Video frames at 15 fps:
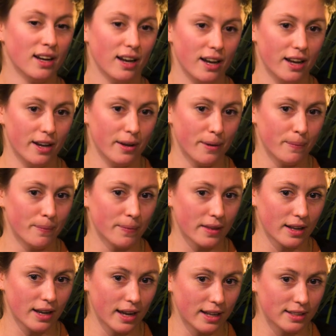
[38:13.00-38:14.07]
Um,
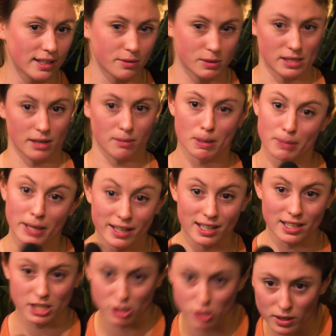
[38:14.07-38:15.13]
and I was like, maybe I can
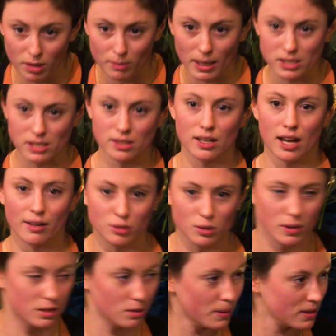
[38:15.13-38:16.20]
actually join En Marche and not have to
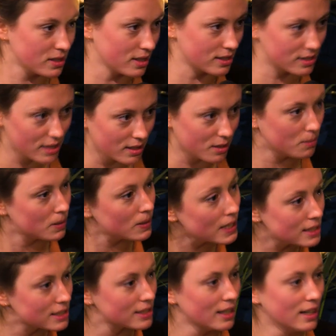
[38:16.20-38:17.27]
create a party and stay in human
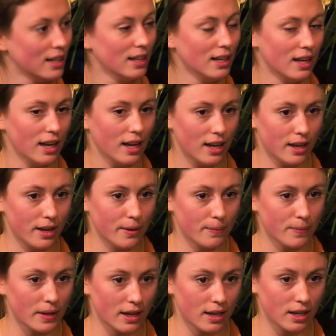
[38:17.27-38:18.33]
rights.
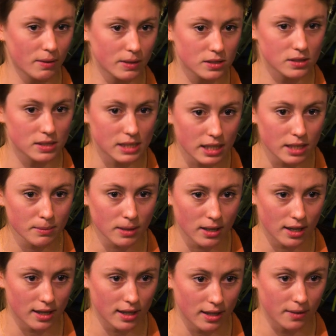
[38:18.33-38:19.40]
Um, and I went to see him,
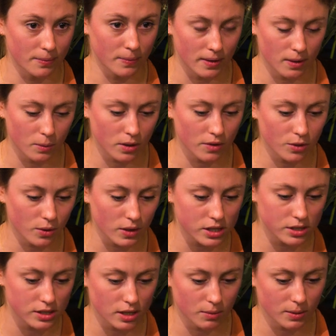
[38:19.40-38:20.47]
and um, one of the
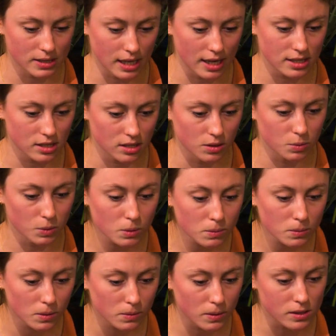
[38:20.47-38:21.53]
questions that was asked in the
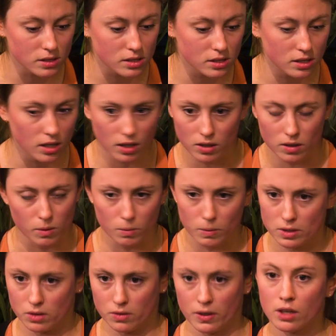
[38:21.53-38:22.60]
room was,
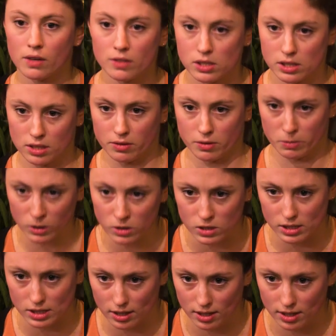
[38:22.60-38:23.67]
what do you think of the state of
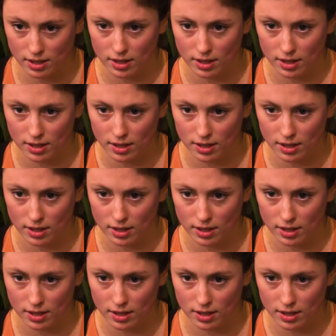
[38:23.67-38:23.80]
emergency?